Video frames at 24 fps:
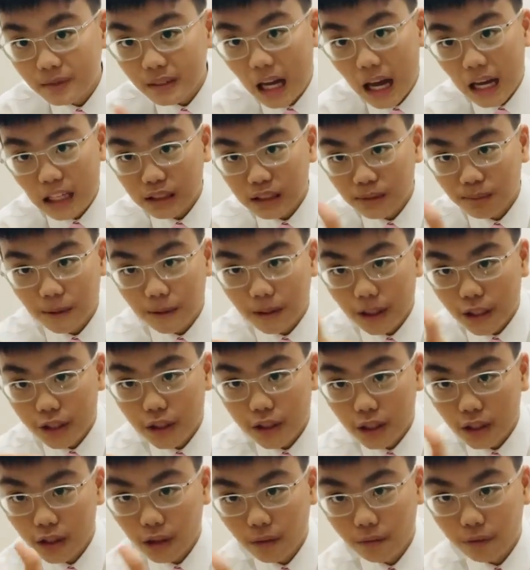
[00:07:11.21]

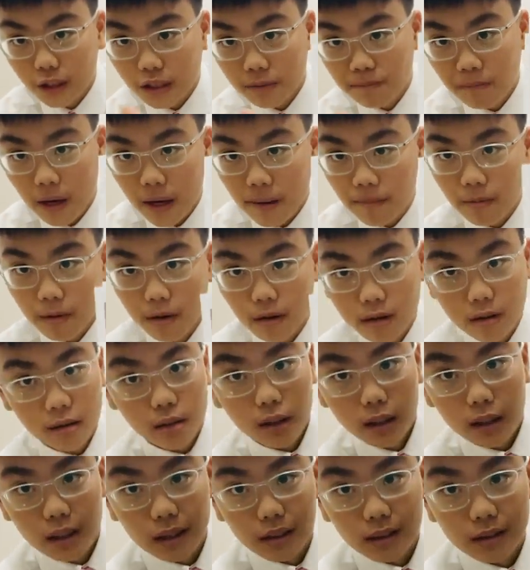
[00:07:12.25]
explanation of this paper.
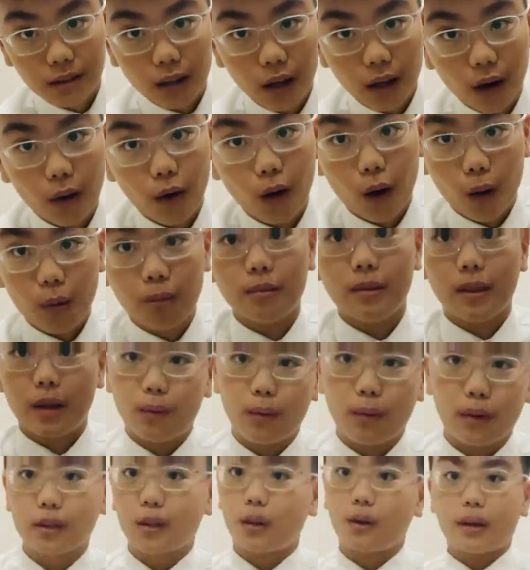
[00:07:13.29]
So hope it
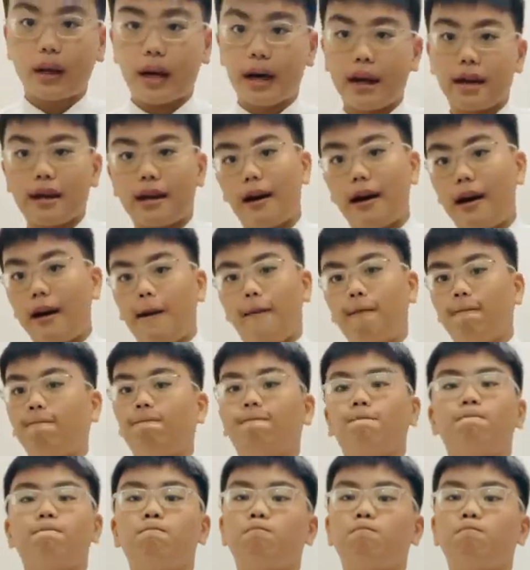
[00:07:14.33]
was okay and